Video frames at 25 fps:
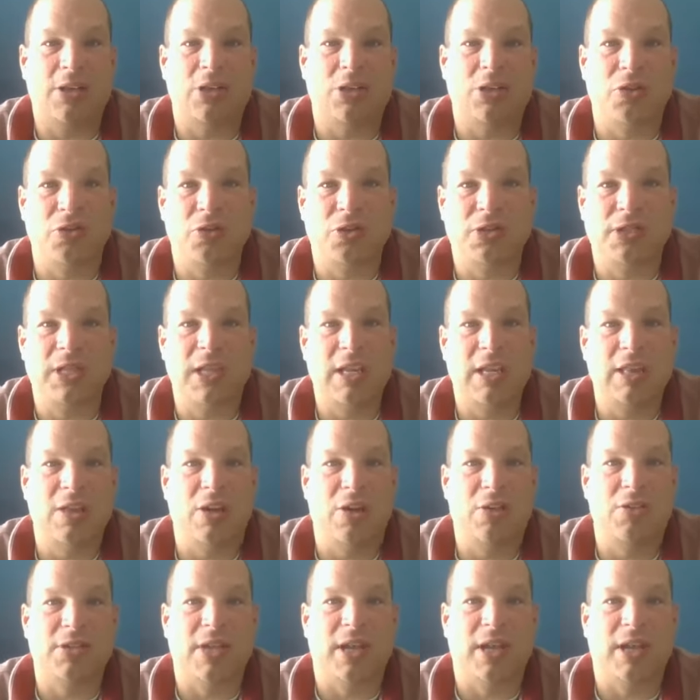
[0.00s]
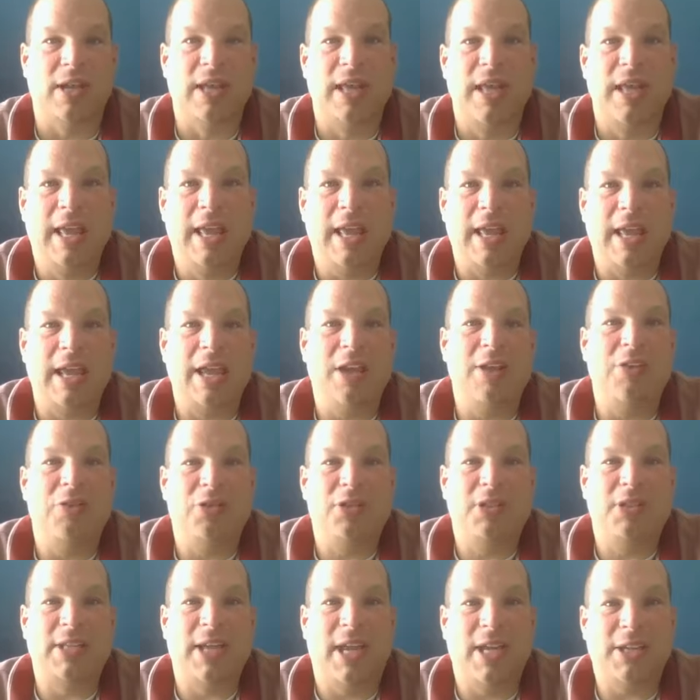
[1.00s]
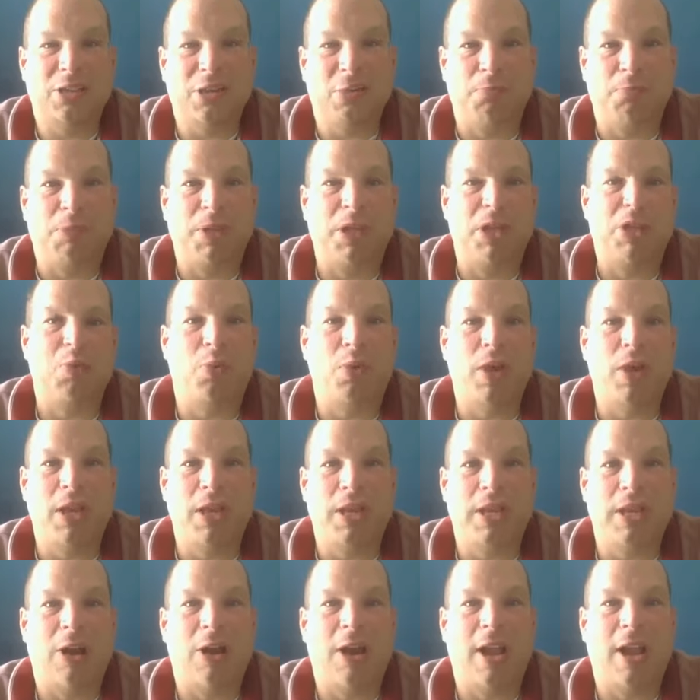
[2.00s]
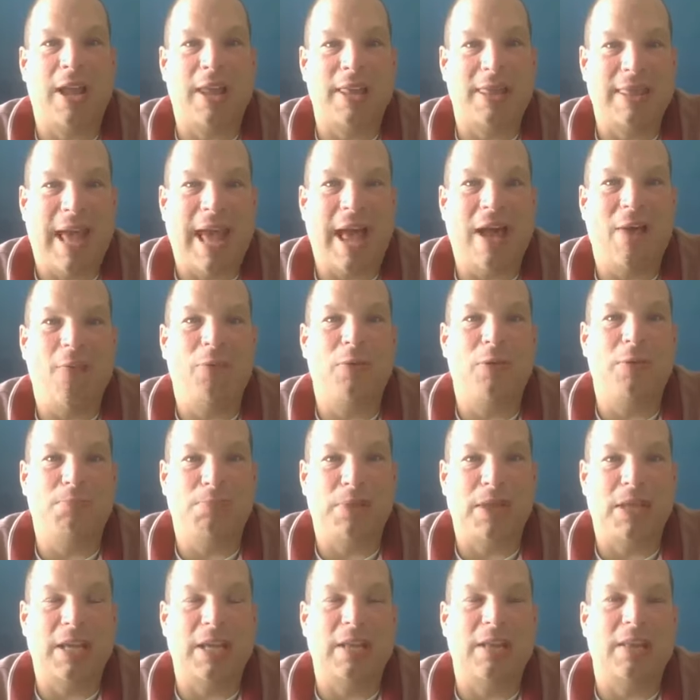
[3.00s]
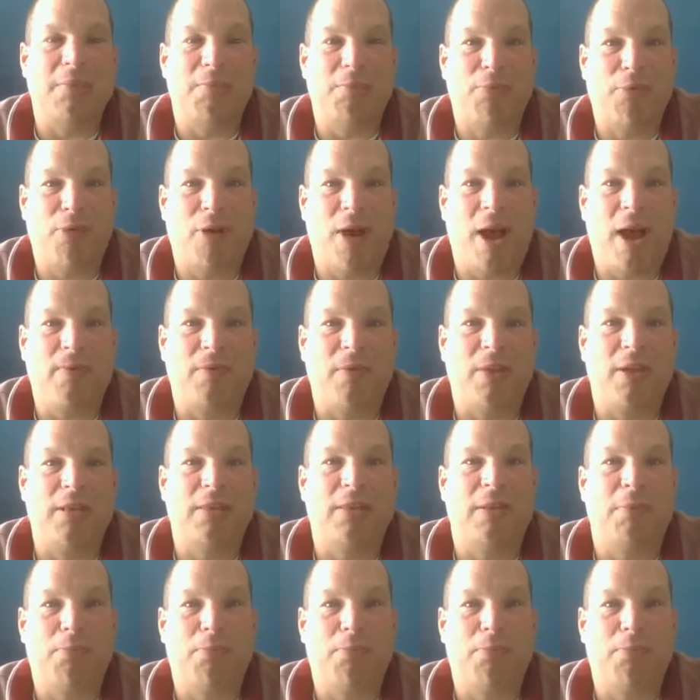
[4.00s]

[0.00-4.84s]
So you see, there's a intercessor between there, and that would be the prophet.